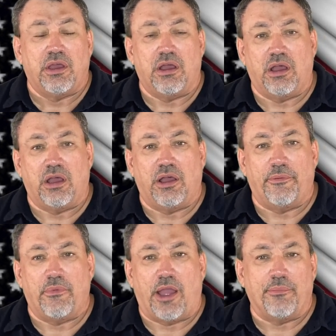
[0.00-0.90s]

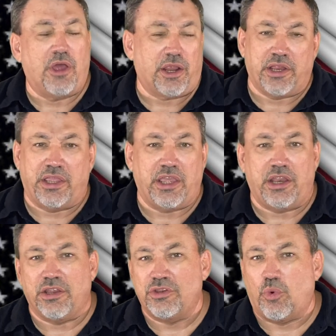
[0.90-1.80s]
I'm not going to get
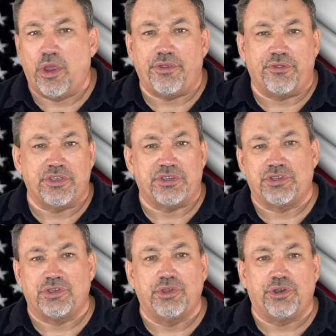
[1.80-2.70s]
into whether this
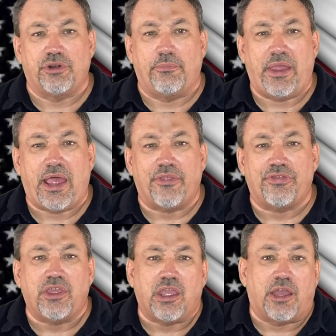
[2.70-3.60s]
is good or a bad
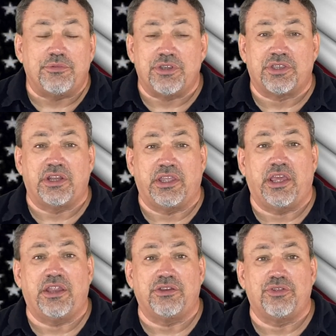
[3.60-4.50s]
thing. I'm just going to
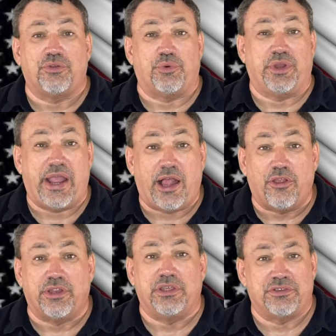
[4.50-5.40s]
get into the
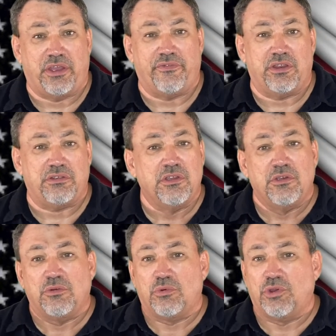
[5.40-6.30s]
realities of it.
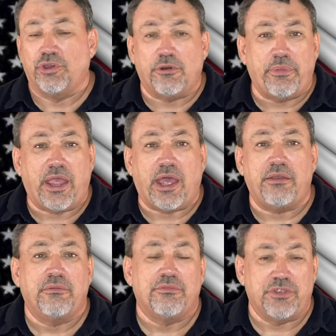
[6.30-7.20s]
Good or
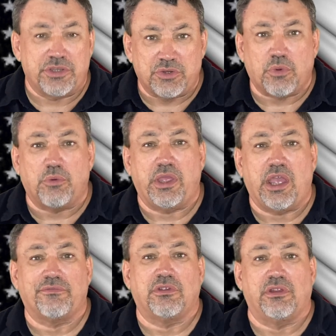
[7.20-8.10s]
bad, this is what we
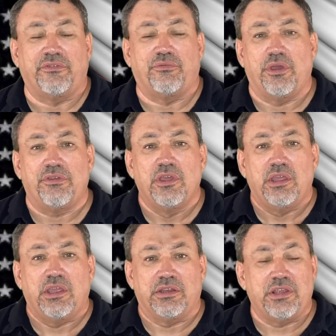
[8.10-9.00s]
have to live with.
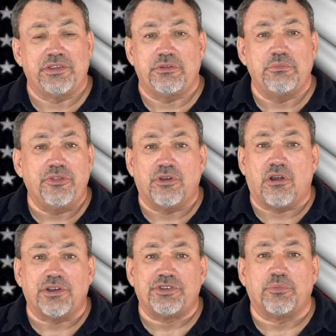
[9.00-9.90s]
It doesn't mean there
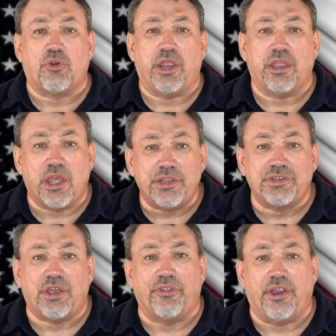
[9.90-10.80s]
aren't some great
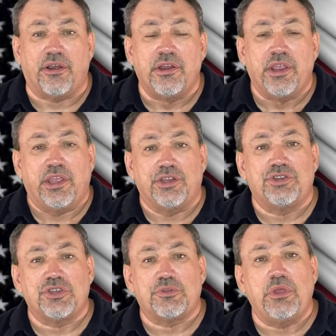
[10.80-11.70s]
guns on there. It
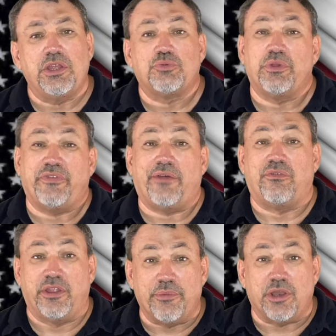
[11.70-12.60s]
just means we have
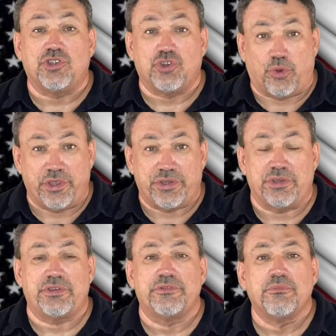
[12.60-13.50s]
limited
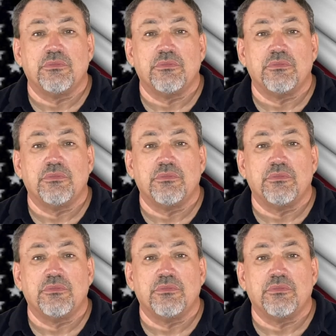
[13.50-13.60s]
choices.